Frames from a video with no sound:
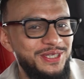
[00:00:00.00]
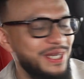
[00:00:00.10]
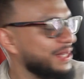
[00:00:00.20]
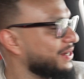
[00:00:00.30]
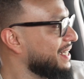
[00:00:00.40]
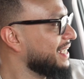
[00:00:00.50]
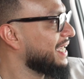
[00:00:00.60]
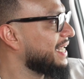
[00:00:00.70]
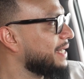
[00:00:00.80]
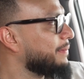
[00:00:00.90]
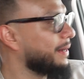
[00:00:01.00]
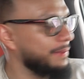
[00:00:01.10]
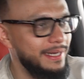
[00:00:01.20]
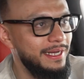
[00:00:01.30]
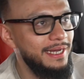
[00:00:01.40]
to another. But
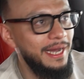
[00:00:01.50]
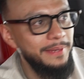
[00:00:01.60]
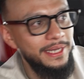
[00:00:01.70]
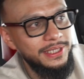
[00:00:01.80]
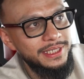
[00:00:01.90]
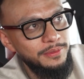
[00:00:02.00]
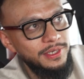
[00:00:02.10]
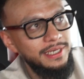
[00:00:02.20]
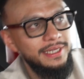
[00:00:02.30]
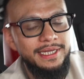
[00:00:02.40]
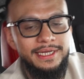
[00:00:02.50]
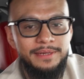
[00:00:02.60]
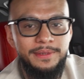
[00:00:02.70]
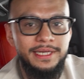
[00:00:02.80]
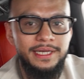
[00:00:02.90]
I'm here somewhere and
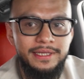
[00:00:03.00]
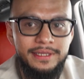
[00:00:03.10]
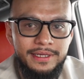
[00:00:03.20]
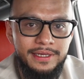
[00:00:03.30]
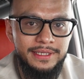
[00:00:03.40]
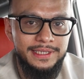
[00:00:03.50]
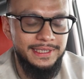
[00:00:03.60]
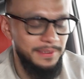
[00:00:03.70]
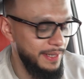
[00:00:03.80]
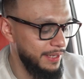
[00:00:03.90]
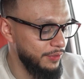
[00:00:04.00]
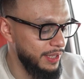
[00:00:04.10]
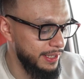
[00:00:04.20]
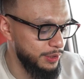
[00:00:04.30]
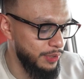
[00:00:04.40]
I'm going to get on this is a meeting with
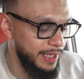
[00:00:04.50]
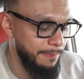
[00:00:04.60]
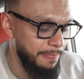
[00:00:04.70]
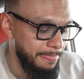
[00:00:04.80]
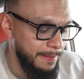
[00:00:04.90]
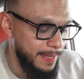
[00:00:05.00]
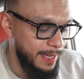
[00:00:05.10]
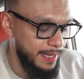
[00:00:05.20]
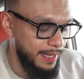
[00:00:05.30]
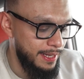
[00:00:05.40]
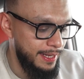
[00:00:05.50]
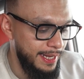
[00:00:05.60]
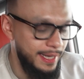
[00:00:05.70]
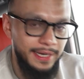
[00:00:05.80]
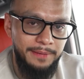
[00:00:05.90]
an attorney.
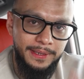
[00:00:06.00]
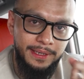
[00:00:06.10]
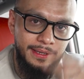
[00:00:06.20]
And I'm going